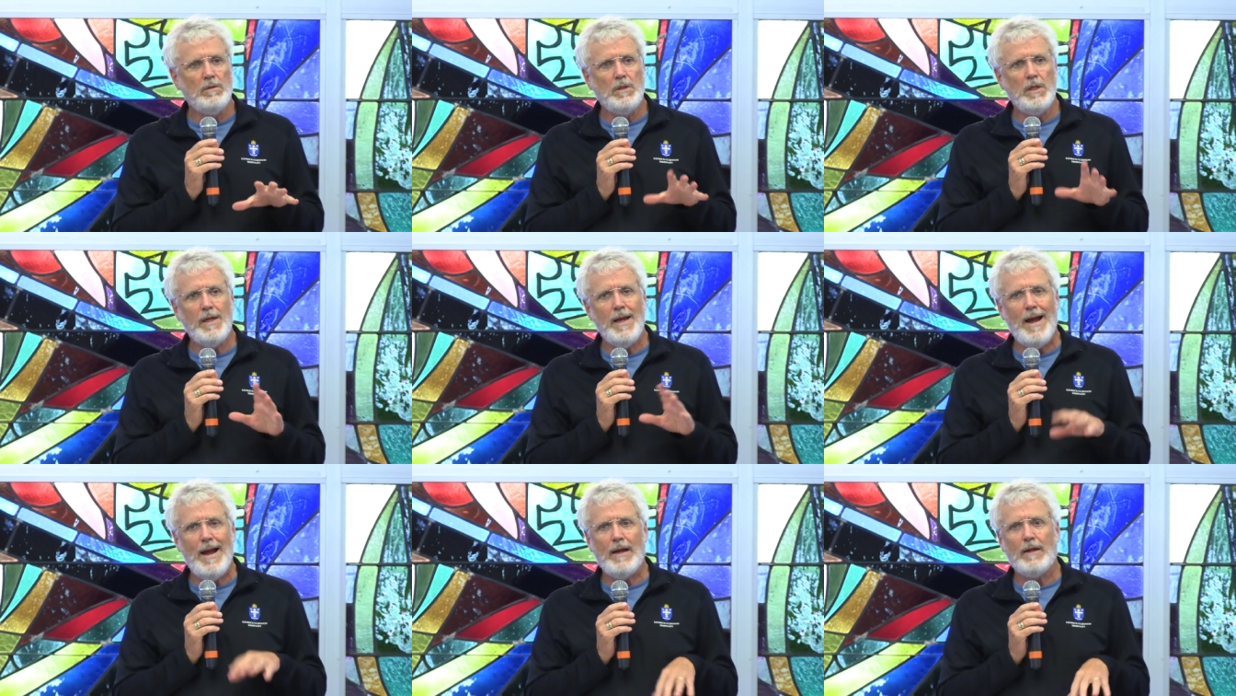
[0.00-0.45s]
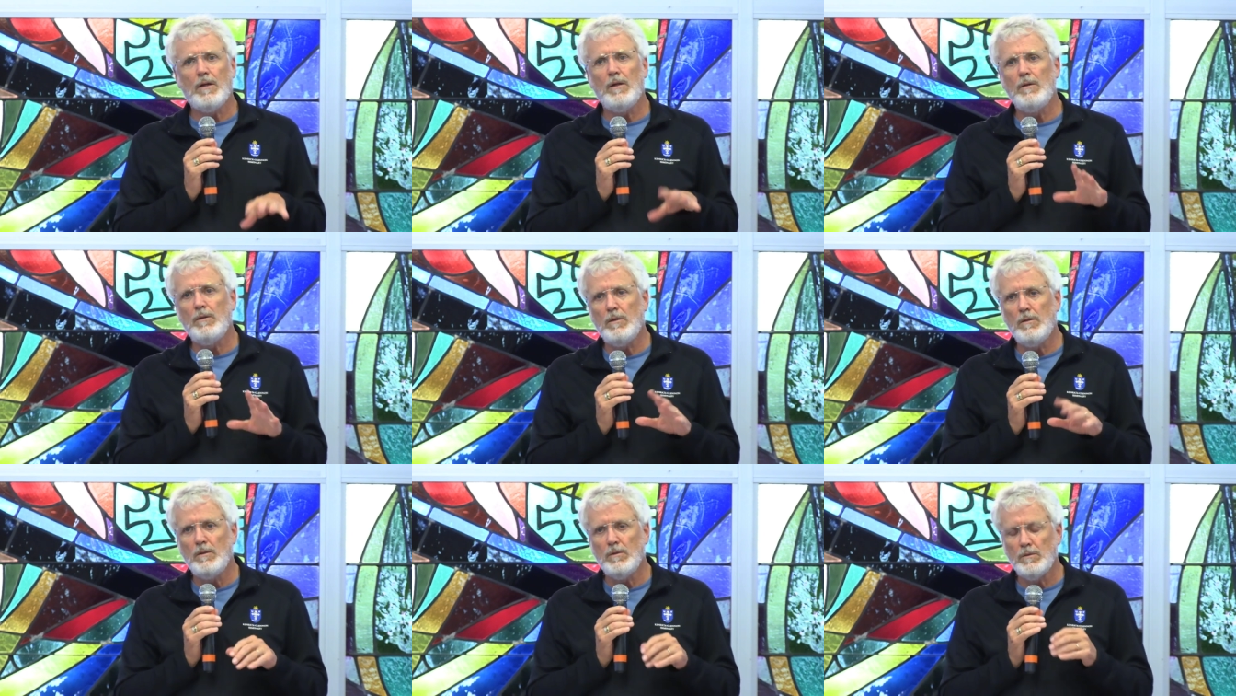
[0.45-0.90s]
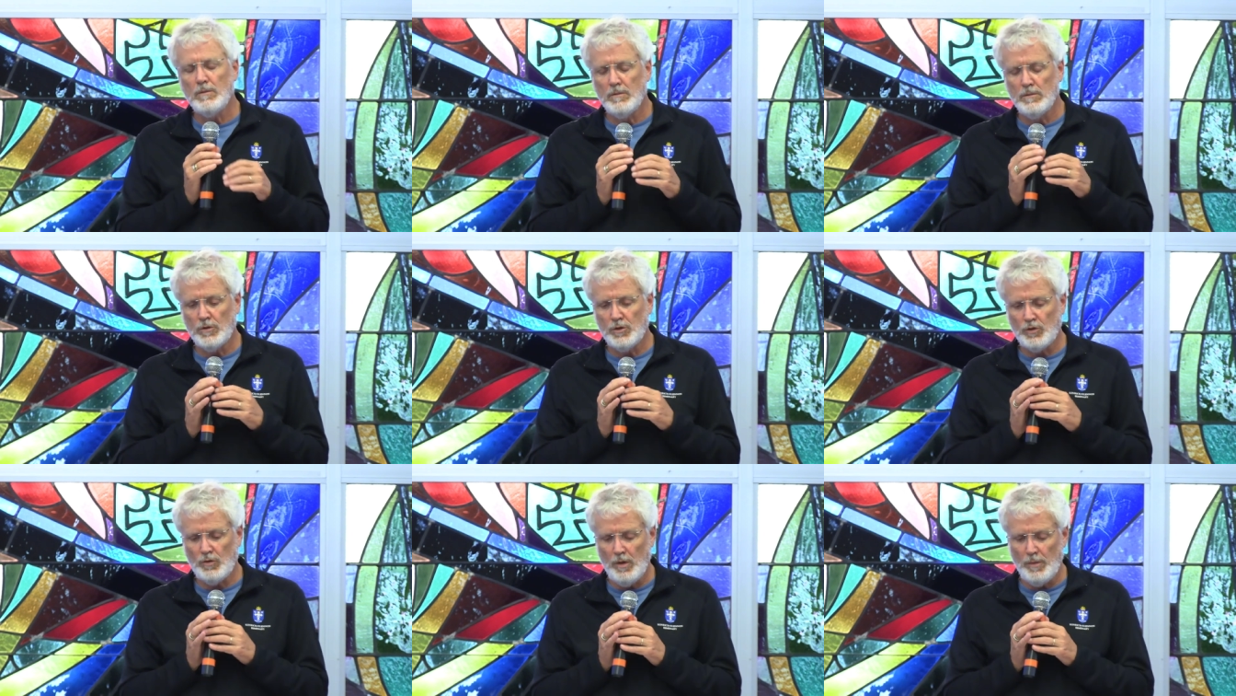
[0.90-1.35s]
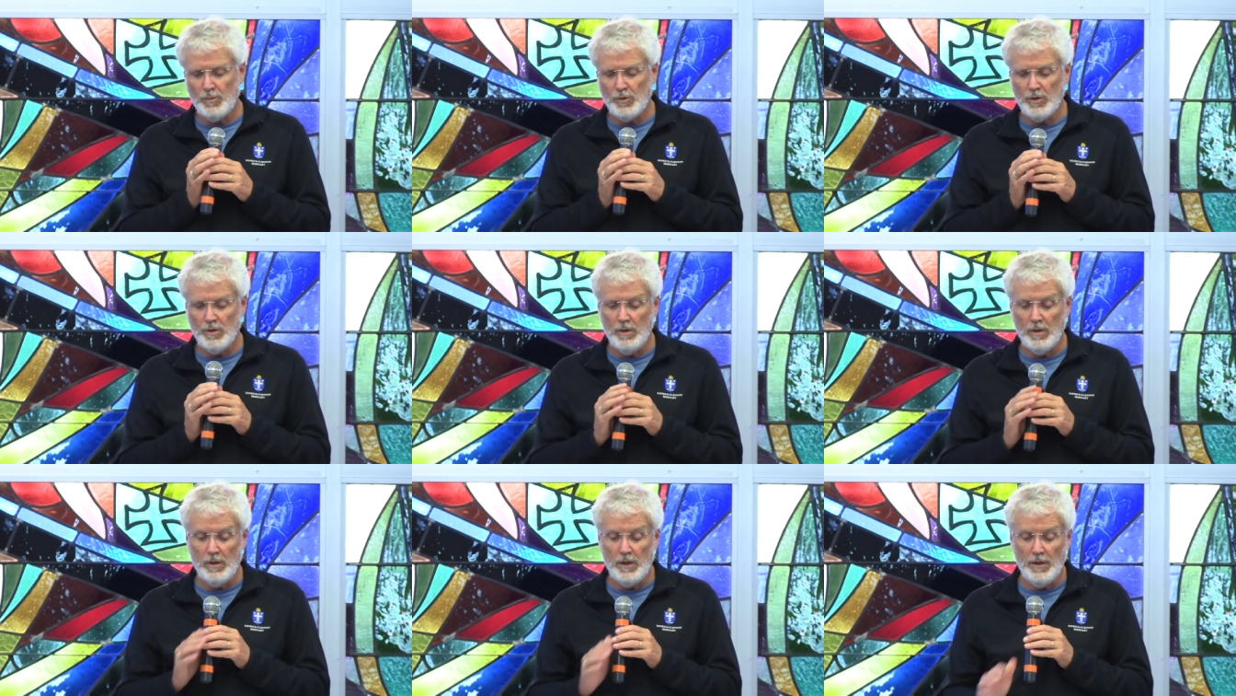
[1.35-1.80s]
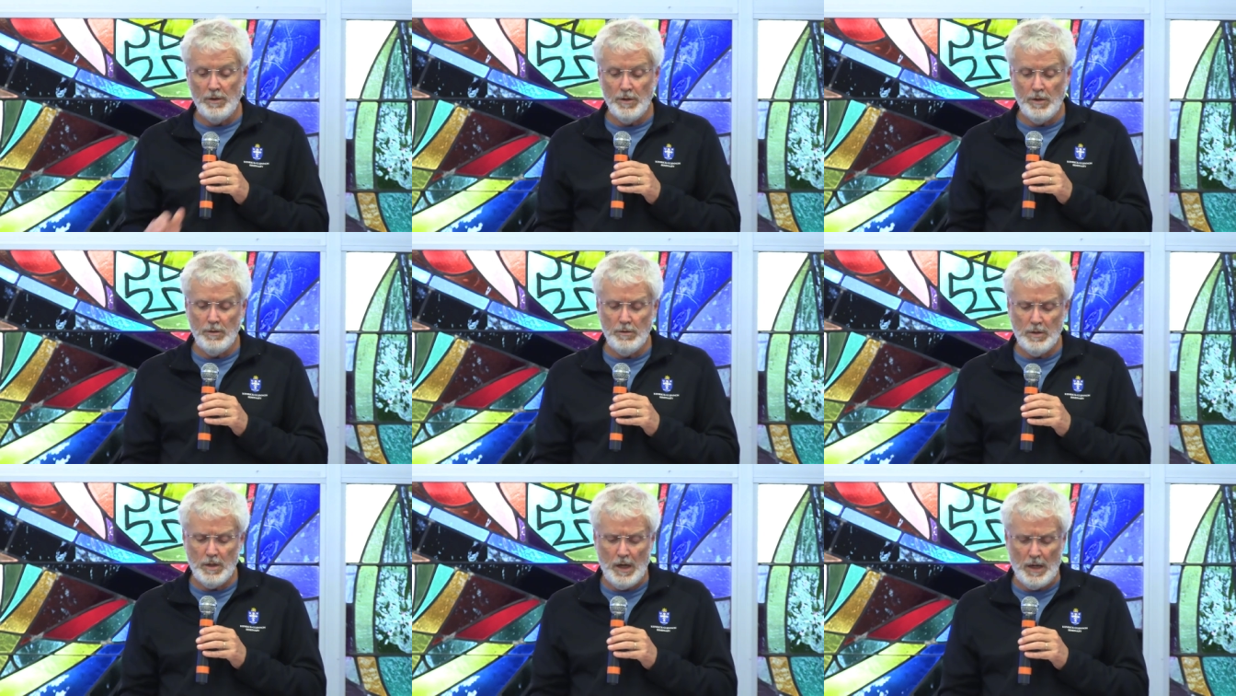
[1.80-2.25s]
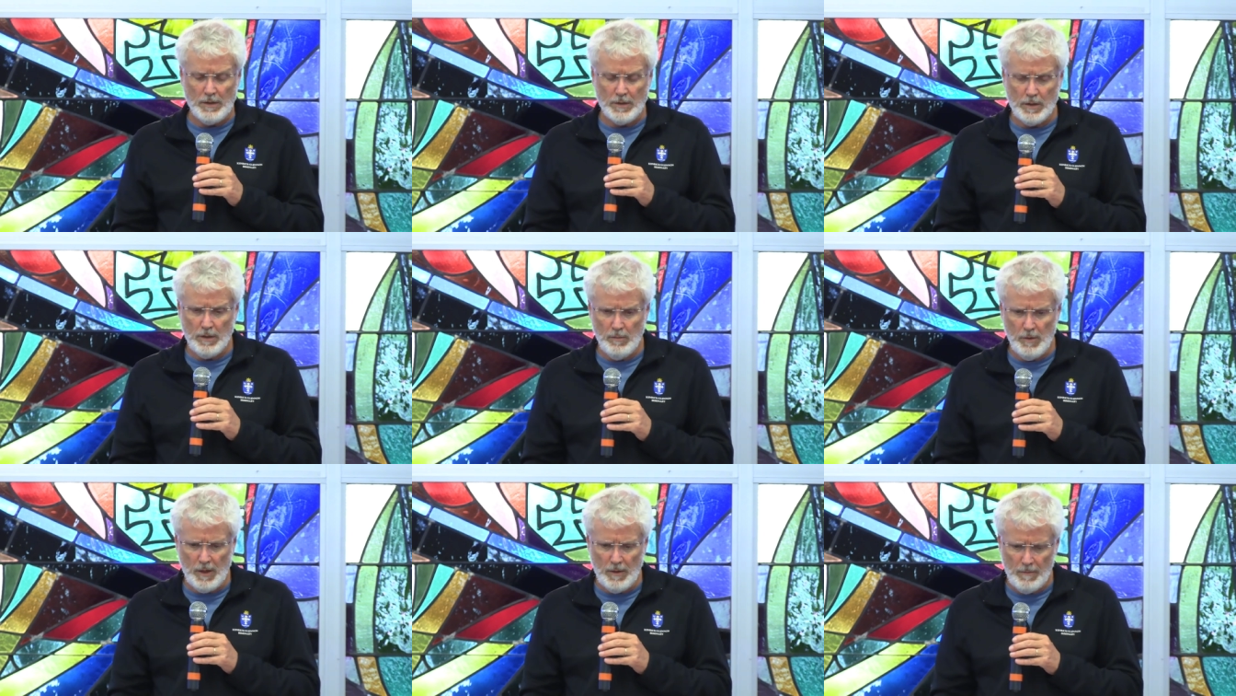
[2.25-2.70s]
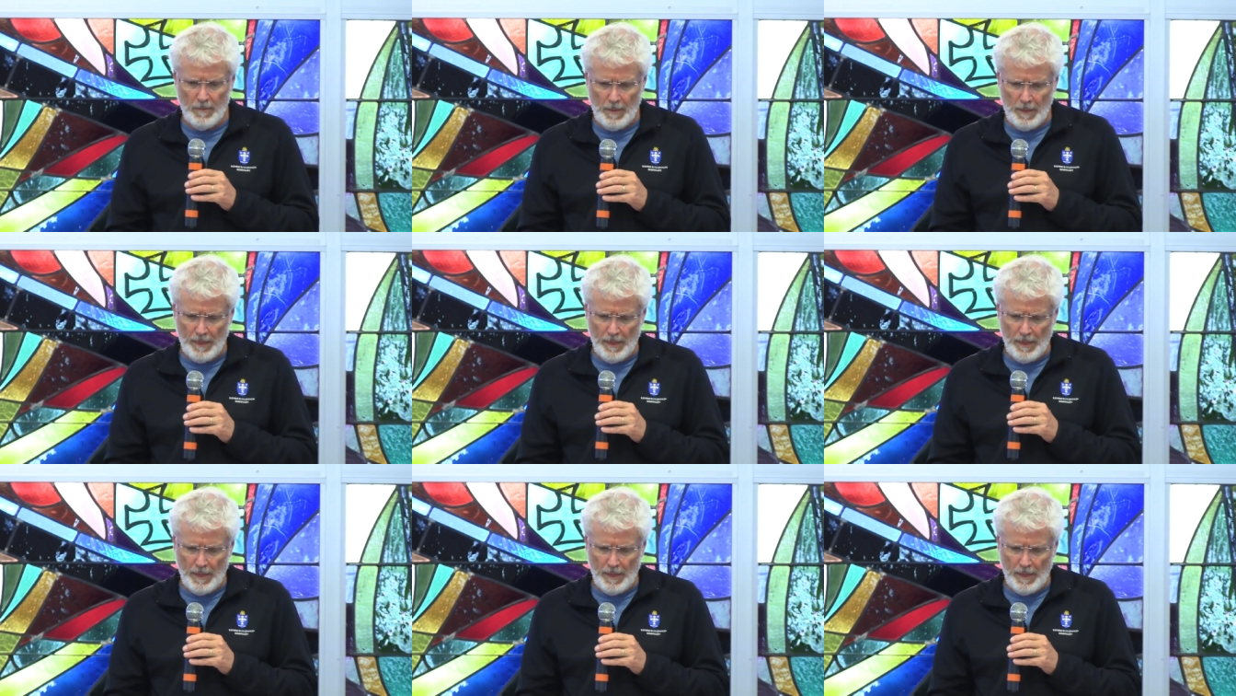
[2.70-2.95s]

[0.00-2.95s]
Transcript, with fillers: diaconal scripture in the New Testament.